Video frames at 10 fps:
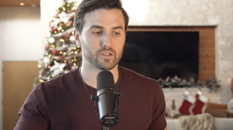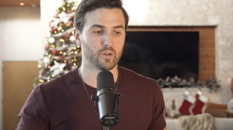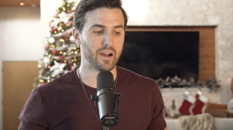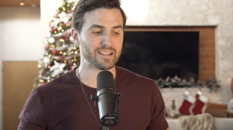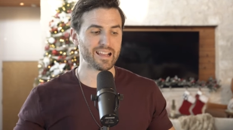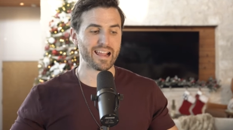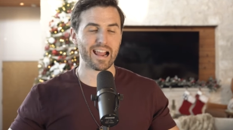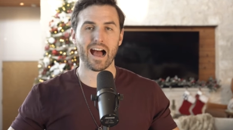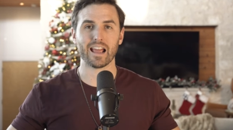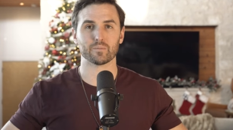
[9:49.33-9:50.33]
So by
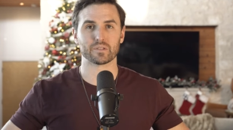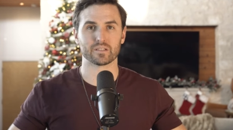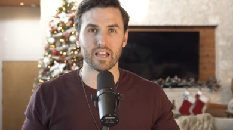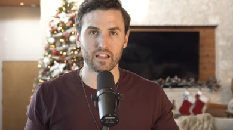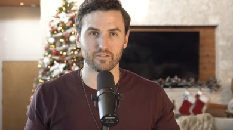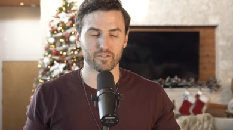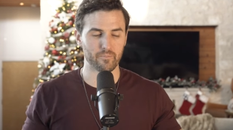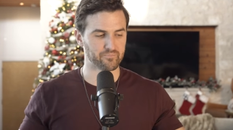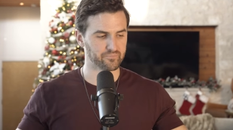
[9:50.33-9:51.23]
saying, I am safe,